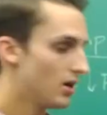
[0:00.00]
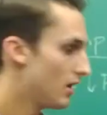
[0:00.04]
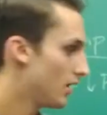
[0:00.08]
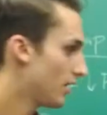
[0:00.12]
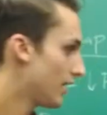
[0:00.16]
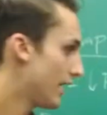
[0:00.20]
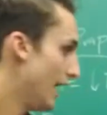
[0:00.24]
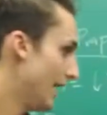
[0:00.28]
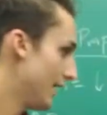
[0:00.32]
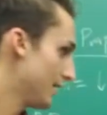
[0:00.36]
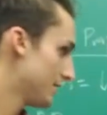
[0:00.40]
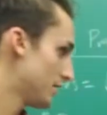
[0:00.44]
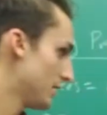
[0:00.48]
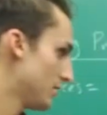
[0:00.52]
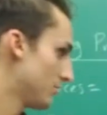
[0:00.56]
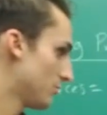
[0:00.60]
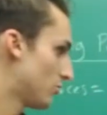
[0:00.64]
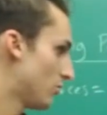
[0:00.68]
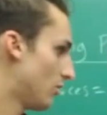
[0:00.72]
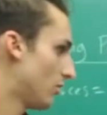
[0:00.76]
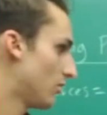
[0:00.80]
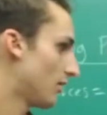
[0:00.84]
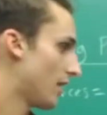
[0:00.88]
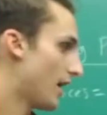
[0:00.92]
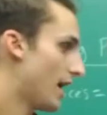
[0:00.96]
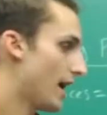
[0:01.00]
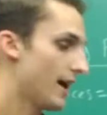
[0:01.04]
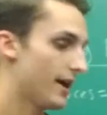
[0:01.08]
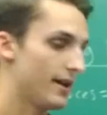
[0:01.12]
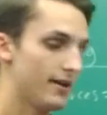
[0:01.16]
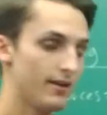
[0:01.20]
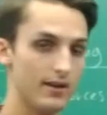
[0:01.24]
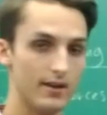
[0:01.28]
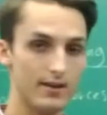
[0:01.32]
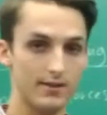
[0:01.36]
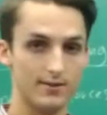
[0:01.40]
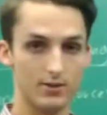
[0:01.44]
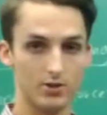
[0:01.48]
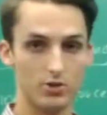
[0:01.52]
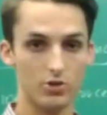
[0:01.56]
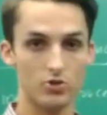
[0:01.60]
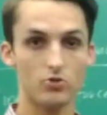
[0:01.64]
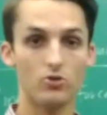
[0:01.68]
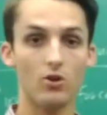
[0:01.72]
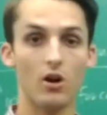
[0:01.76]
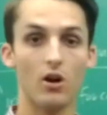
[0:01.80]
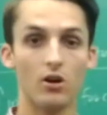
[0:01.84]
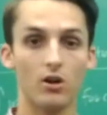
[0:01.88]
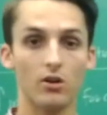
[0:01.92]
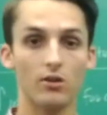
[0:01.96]
Calcium chloride is a
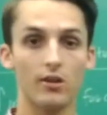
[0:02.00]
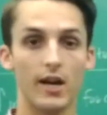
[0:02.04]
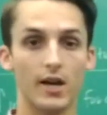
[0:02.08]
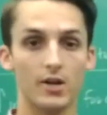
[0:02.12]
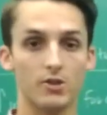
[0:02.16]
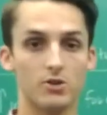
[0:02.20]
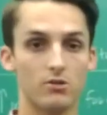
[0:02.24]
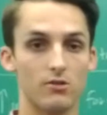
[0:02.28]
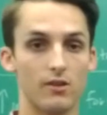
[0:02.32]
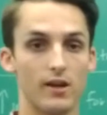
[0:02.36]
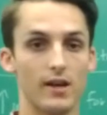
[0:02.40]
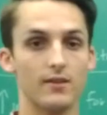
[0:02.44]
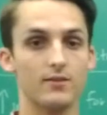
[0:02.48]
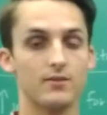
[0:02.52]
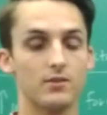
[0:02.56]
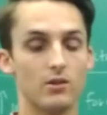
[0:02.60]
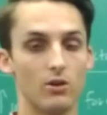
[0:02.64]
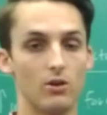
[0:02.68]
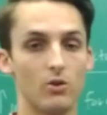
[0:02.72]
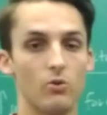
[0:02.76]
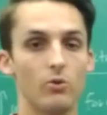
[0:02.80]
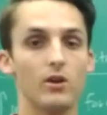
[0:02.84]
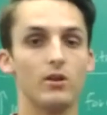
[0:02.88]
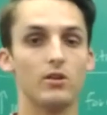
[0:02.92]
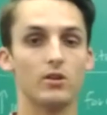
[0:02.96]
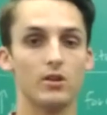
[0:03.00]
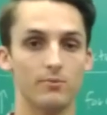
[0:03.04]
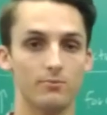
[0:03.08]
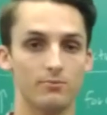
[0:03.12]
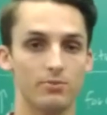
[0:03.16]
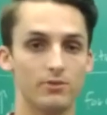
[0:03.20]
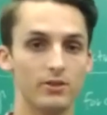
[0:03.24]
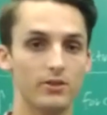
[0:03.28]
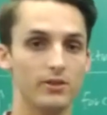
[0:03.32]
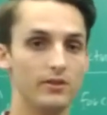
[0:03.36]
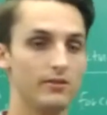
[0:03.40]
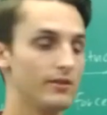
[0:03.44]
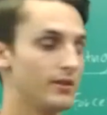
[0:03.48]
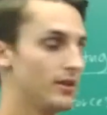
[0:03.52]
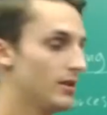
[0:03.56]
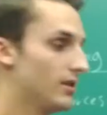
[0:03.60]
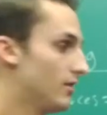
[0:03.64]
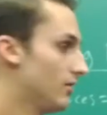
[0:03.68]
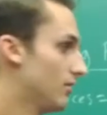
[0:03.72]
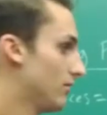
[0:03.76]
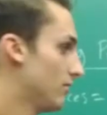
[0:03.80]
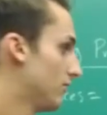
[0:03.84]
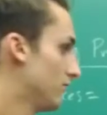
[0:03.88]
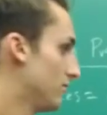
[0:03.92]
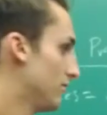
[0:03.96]
strong electrolyte, so it will
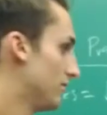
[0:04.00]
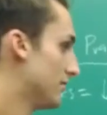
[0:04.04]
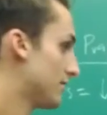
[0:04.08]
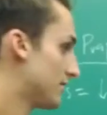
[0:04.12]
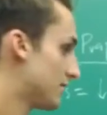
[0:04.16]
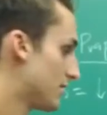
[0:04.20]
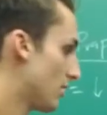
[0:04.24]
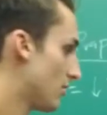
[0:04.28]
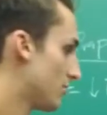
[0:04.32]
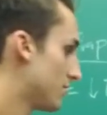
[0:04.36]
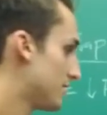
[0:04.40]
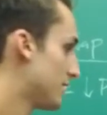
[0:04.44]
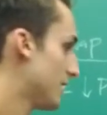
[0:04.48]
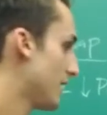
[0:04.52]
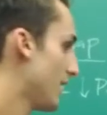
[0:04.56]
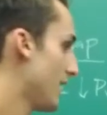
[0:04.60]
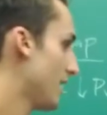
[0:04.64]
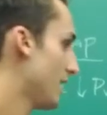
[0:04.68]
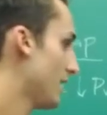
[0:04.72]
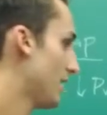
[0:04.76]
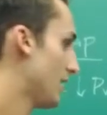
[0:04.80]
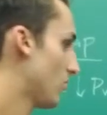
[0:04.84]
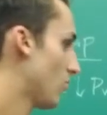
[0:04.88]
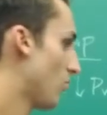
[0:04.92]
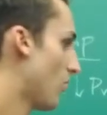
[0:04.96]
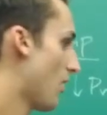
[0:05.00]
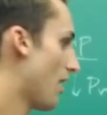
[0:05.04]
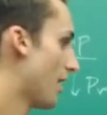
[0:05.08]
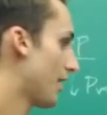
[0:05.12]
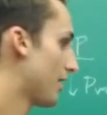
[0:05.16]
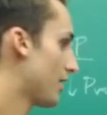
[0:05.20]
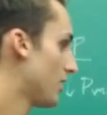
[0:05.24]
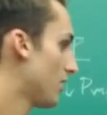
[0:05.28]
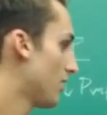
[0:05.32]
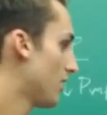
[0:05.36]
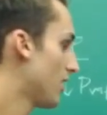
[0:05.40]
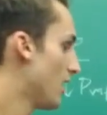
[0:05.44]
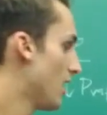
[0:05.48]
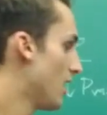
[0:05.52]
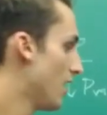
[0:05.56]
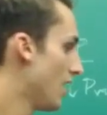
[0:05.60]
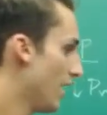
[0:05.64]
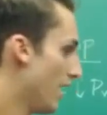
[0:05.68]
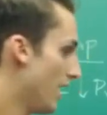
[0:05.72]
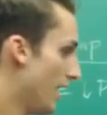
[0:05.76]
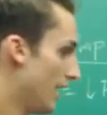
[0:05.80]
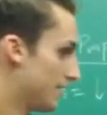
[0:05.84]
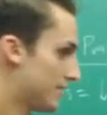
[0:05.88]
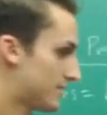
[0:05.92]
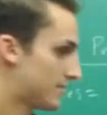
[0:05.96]
completely dissociate in water.
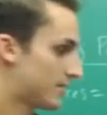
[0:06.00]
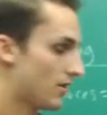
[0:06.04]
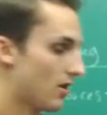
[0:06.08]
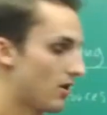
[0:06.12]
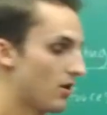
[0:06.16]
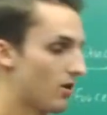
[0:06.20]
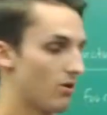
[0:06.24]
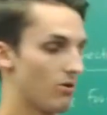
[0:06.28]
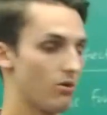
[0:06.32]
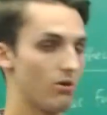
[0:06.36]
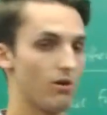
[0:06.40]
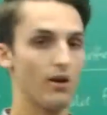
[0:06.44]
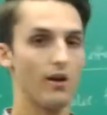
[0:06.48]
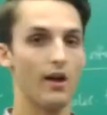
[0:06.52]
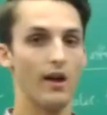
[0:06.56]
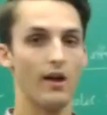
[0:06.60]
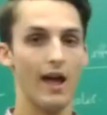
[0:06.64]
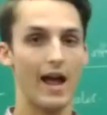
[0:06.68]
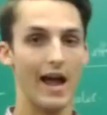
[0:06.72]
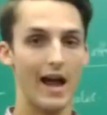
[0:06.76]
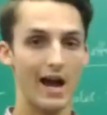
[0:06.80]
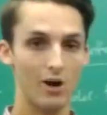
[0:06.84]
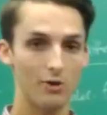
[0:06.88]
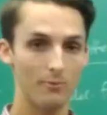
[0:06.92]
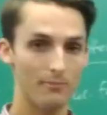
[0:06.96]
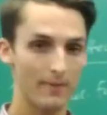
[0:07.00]
And so how